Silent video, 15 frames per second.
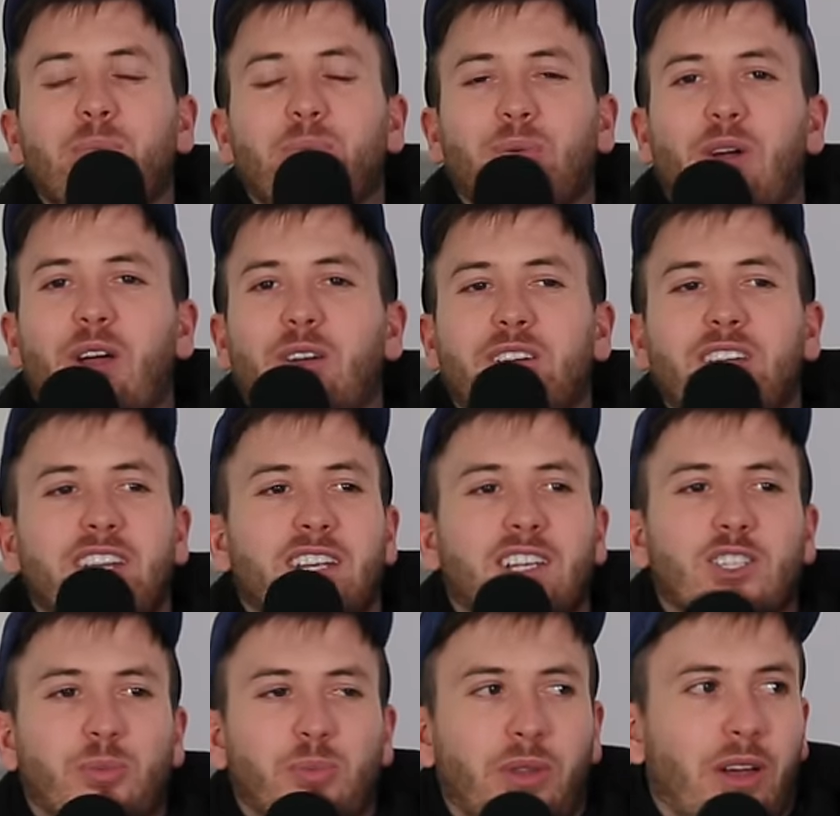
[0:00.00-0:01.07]
it broke, it
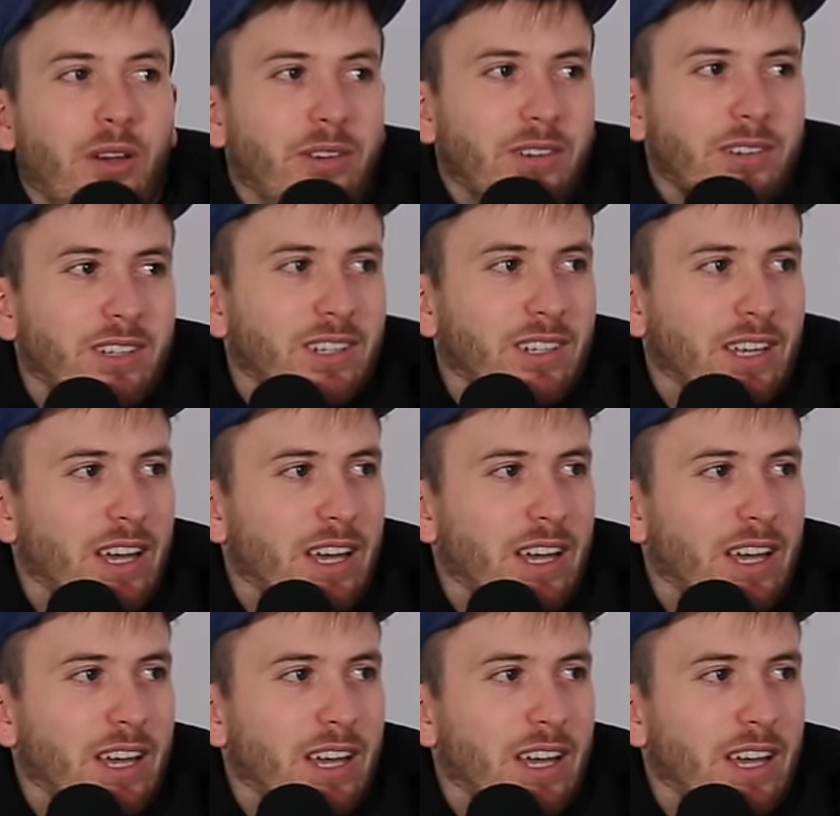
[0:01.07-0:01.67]
exploded.